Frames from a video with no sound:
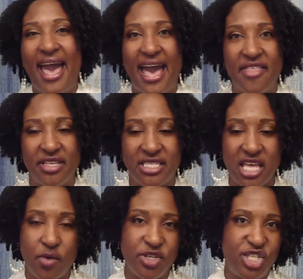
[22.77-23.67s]
at the
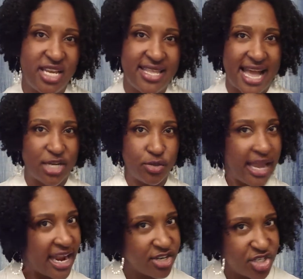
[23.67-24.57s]
Talia Wajid Natural
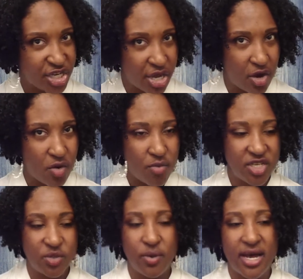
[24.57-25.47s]
Hair Show,
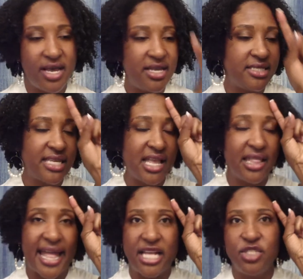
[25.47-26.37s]
which was in
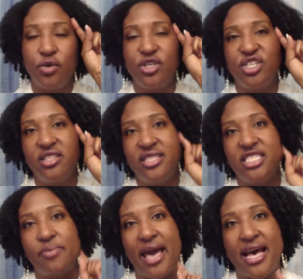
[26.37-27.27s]
Atlanta, Georgia
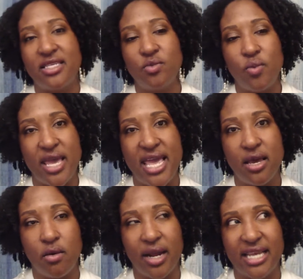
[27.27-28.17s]
this past
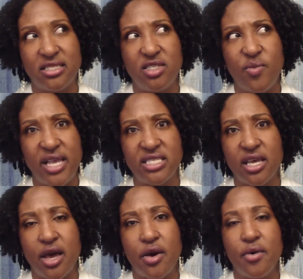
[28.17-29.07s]
week, or I guess 2 weeks
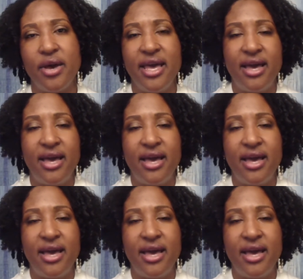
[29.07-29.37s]
ago,